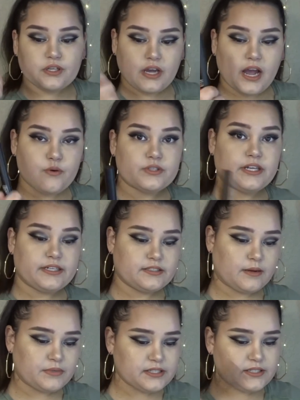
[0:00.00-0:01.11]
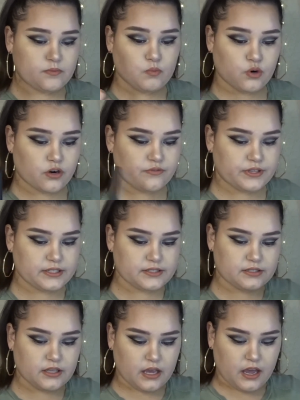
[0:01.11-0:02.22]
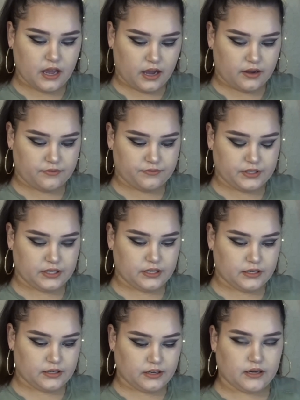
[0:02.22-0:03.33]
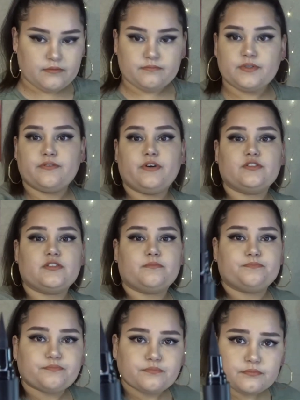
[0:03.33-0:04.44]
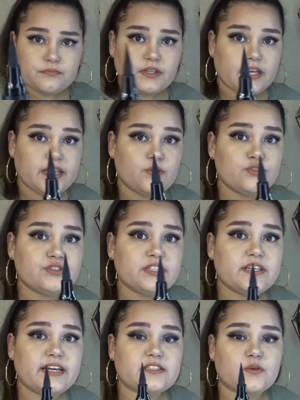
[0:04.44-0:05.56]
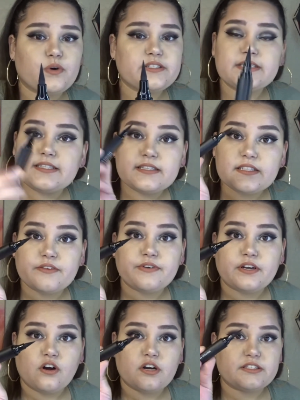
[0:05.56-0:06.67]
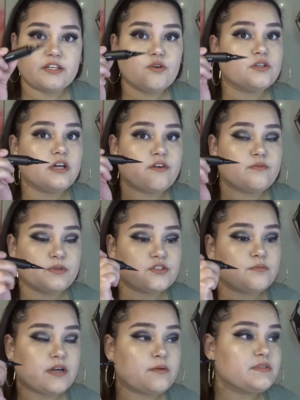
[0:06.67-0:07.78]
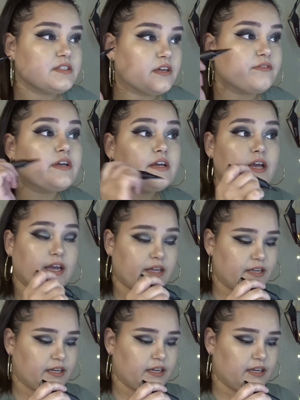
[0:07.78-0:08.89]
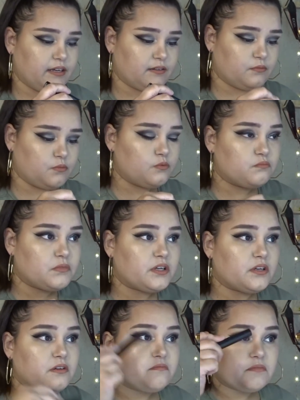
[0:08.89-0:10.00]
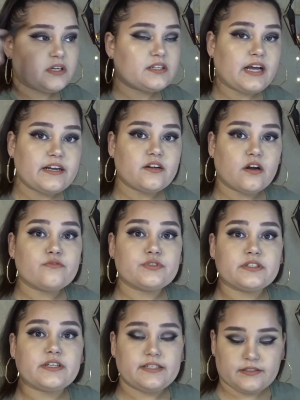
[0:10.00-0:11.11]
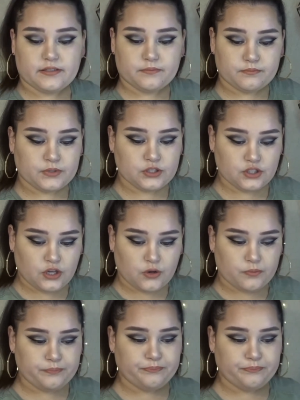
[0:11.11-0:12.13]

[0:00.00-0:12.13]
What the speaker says: I'm gonna see more of this, of the felt tip. And it was really nice. It wasn't stiff at all, because I know a lot of them are sometimes stiff. And it glided on really nicely. So